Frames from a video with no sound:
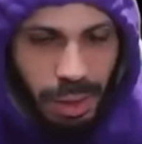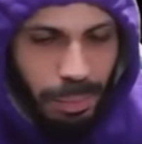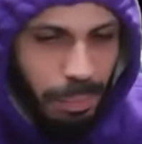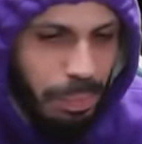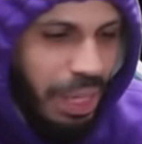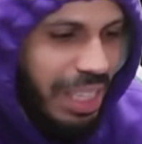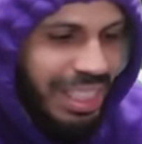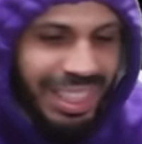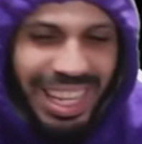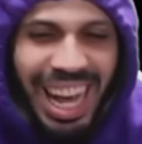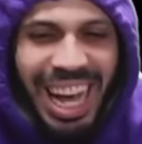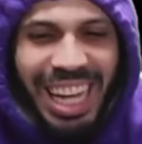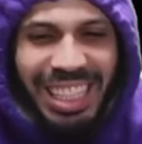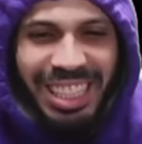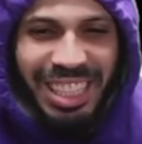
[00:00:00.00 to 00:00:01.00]

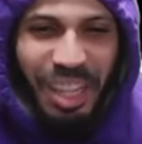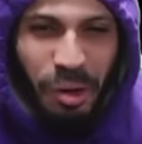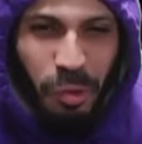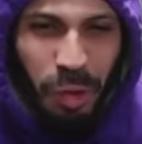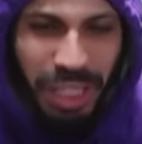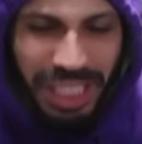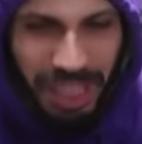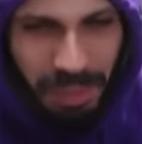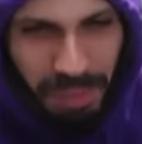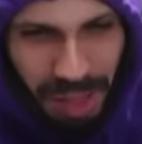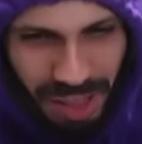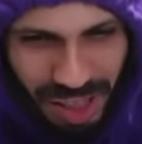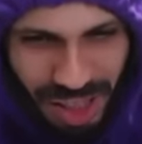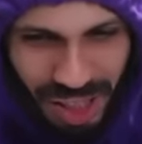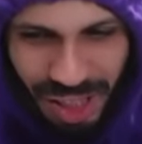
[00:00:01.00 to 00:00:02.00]
Besides, there wasn't
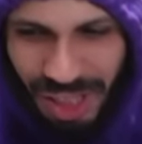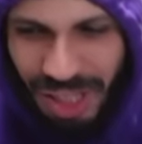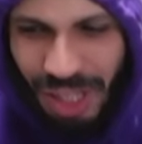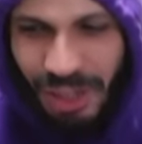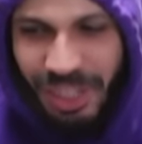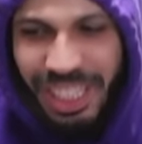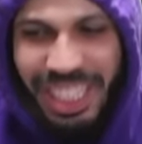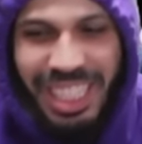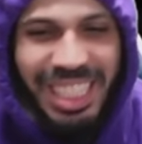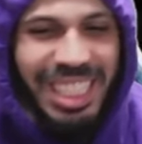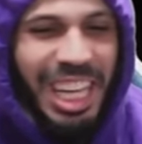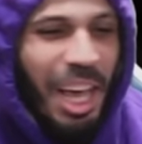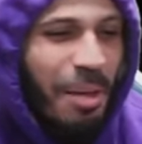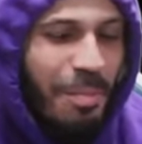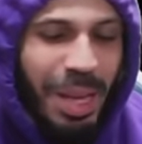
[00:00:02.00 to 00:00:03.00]
much to show in this
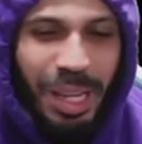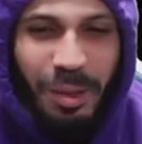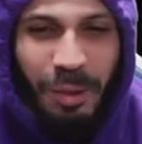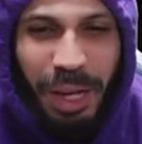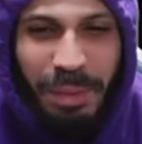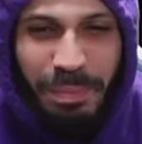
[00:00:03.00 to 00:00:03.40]
game anyway.